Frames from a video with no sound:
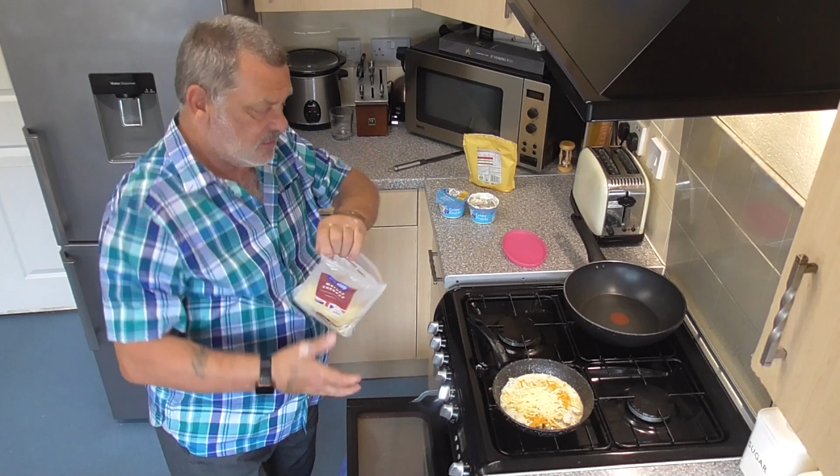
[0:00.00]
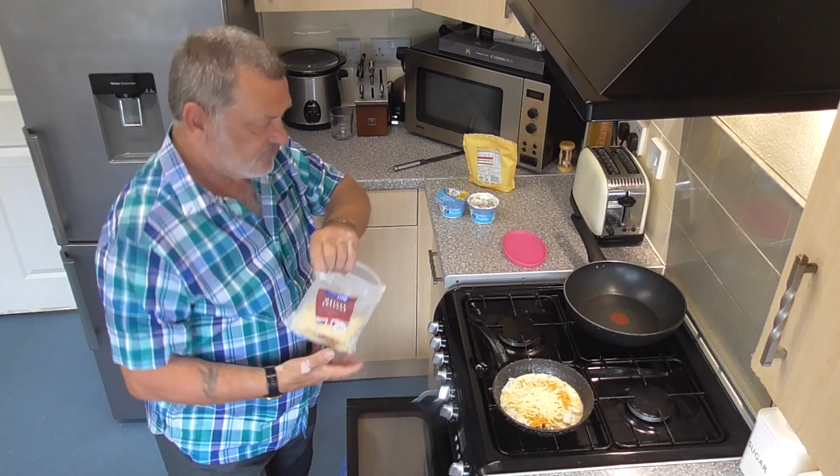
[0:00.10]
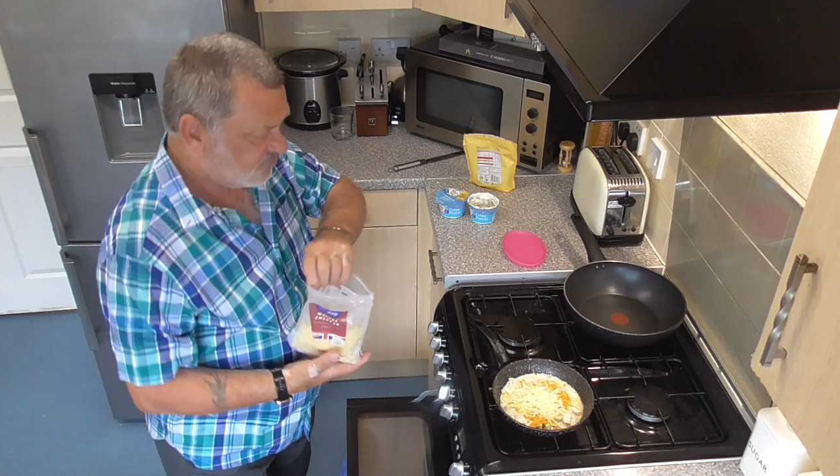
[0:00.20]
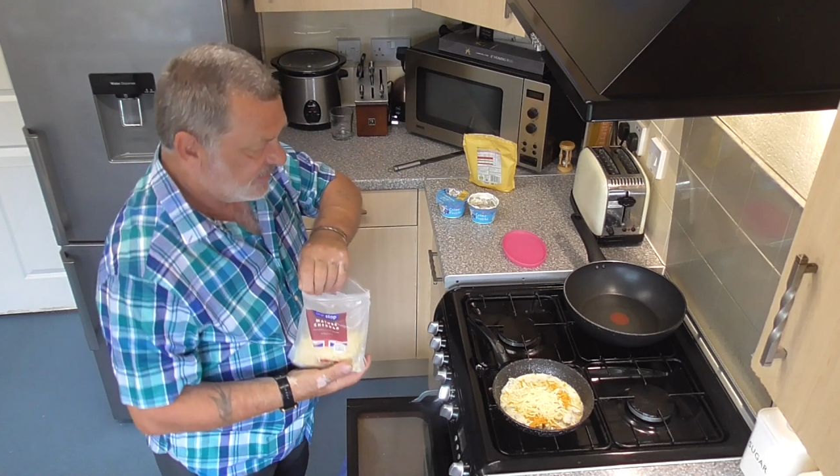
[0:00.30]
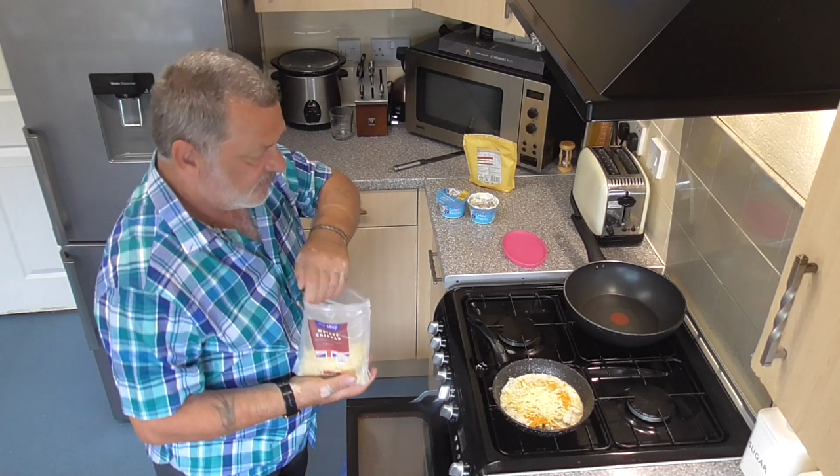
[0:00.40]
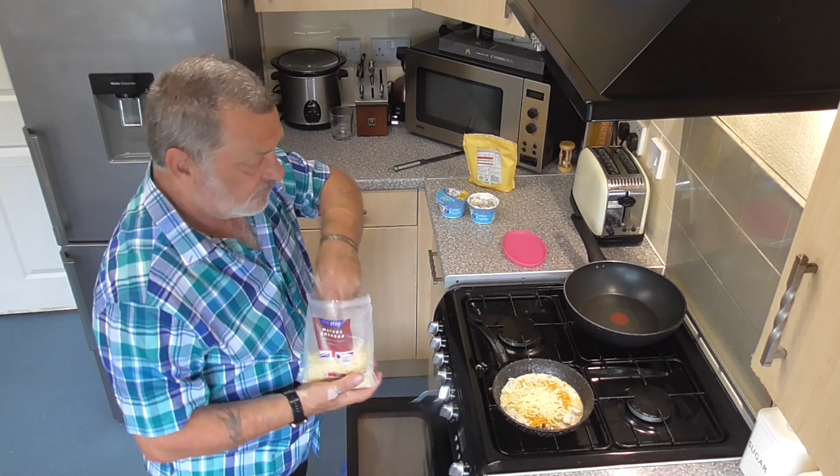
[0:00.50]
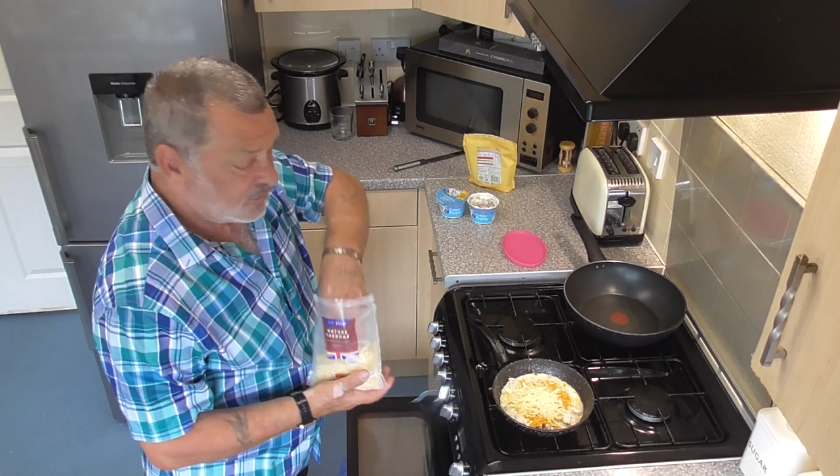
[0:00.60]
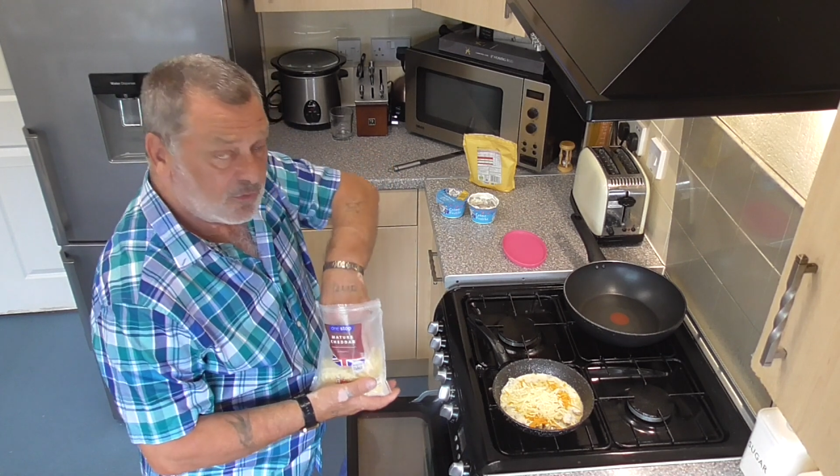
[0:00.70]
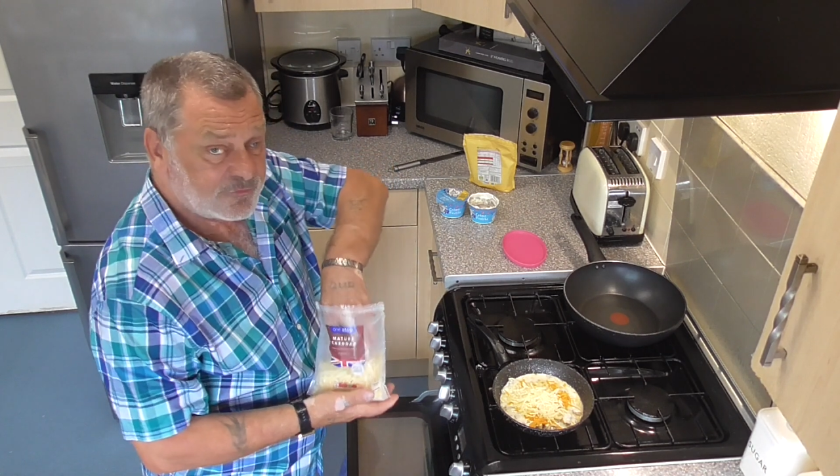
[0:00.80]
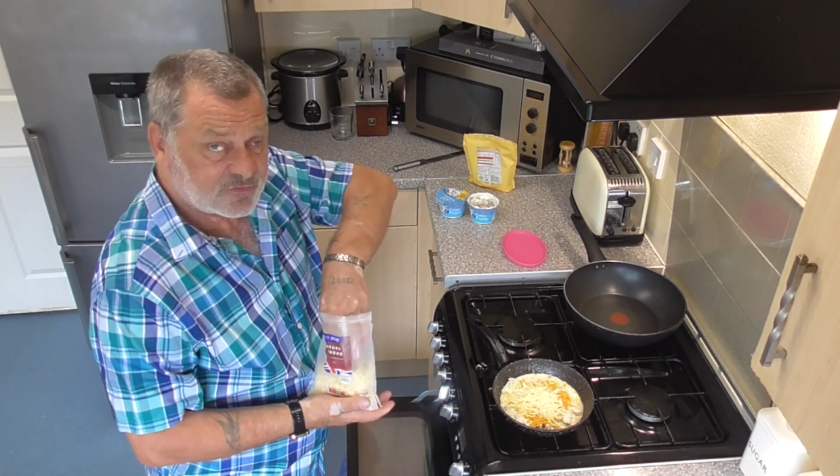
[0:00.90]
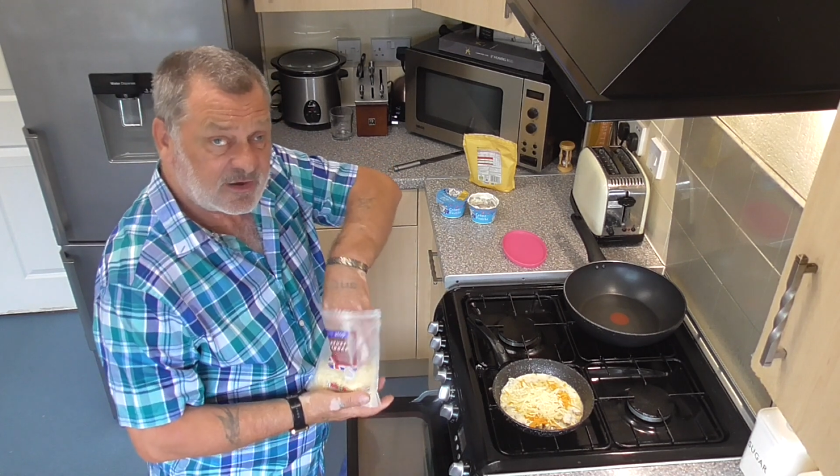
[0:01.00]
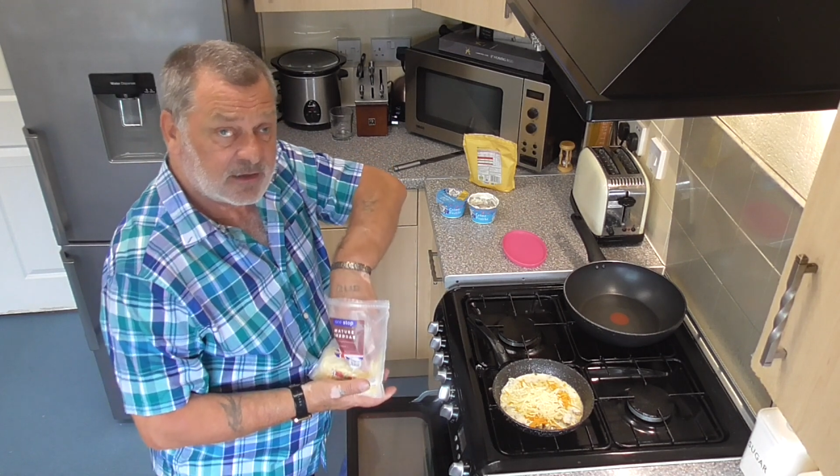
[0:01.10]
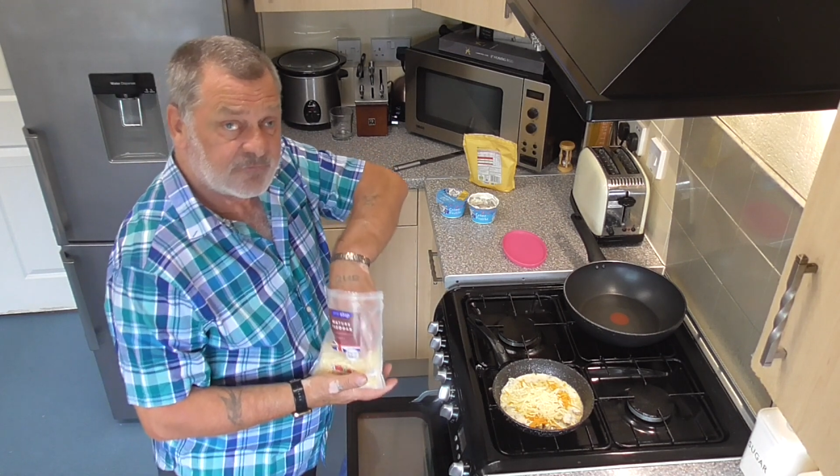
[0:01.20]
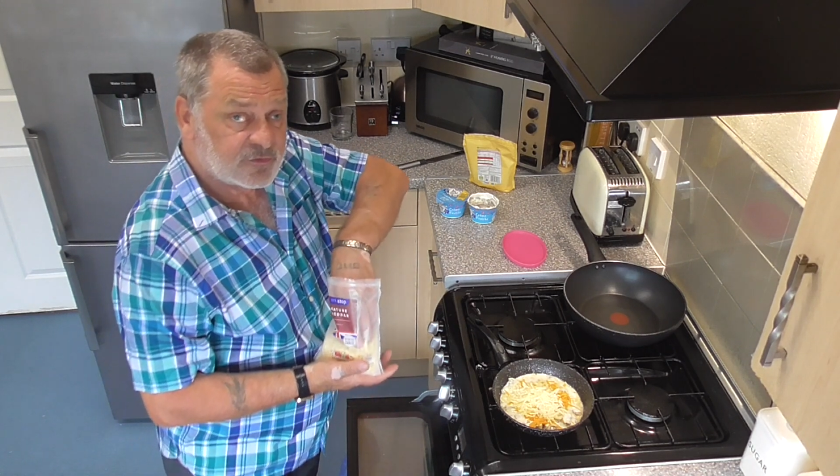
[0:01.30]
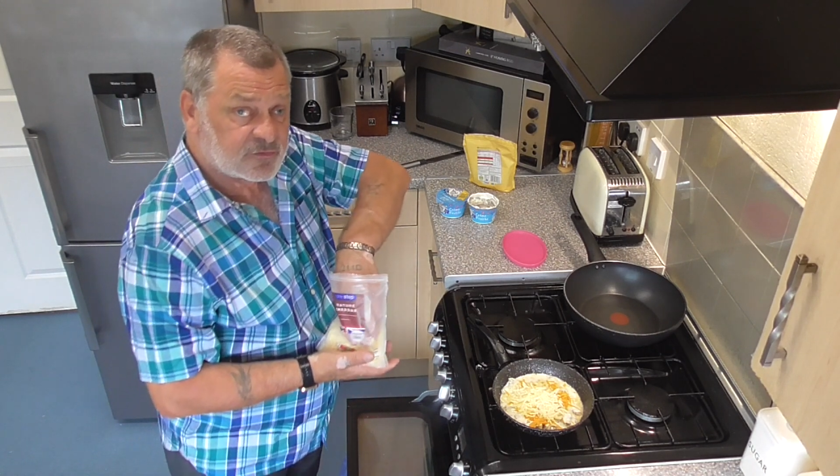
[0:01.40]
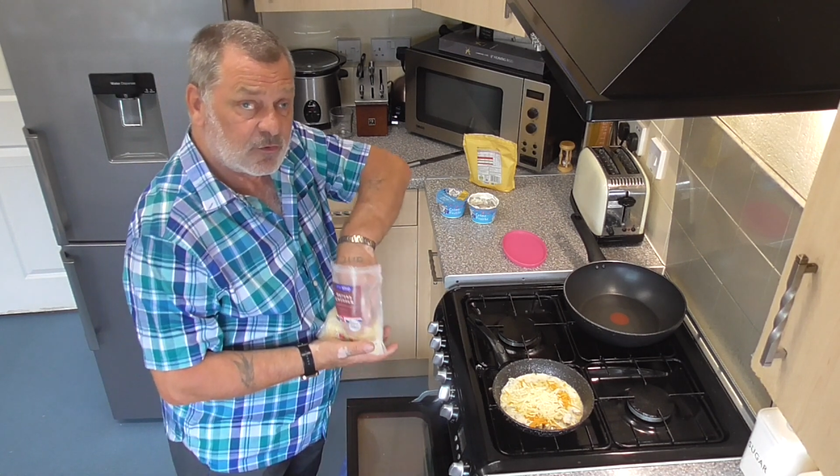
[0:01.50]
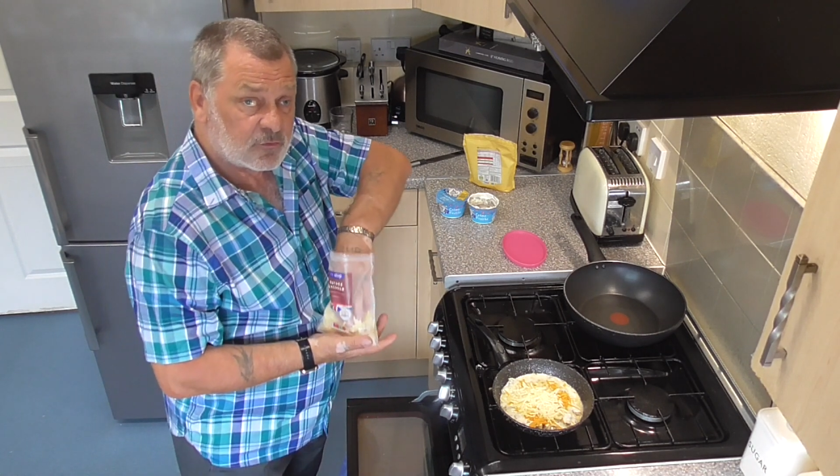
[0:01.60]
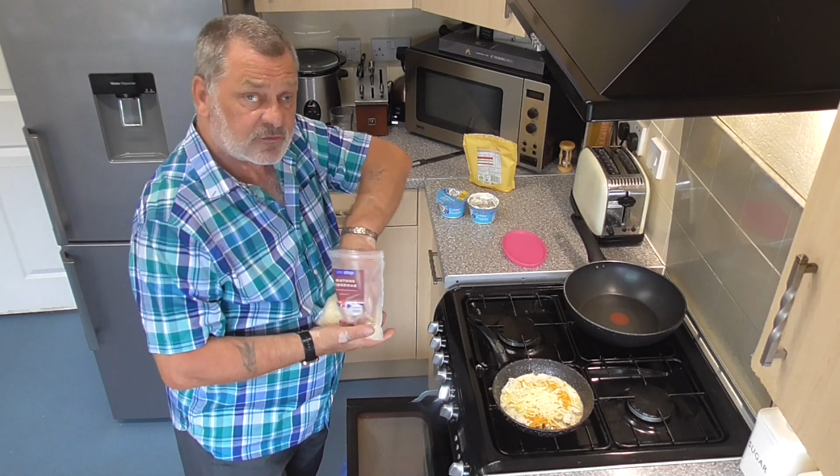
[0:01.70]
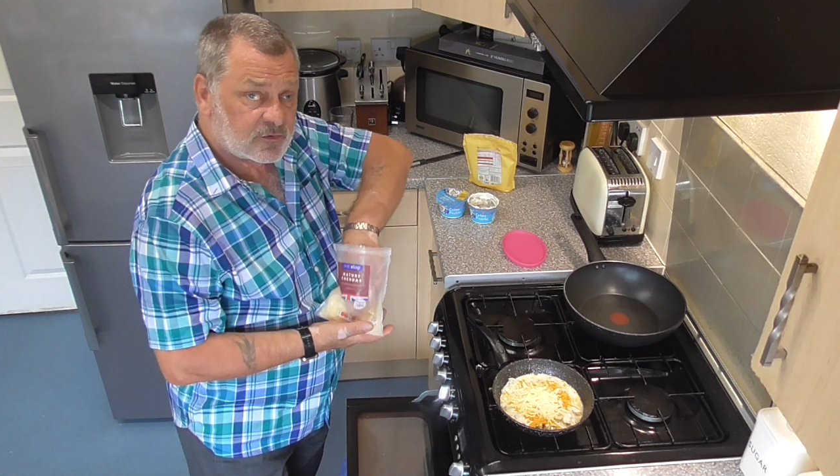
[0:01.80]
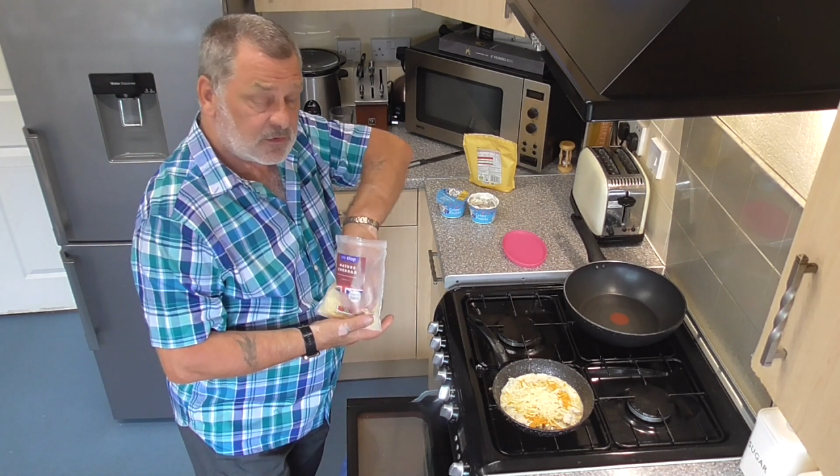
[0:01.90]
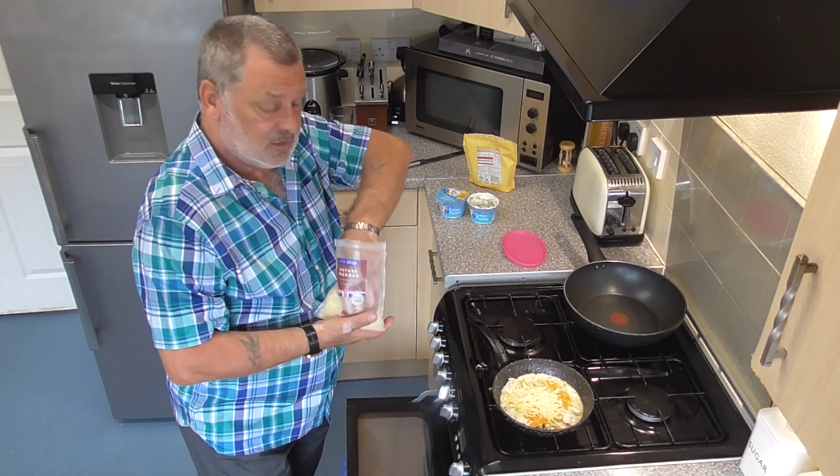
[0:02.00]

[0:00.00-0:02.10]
spread it on the other side of the toast,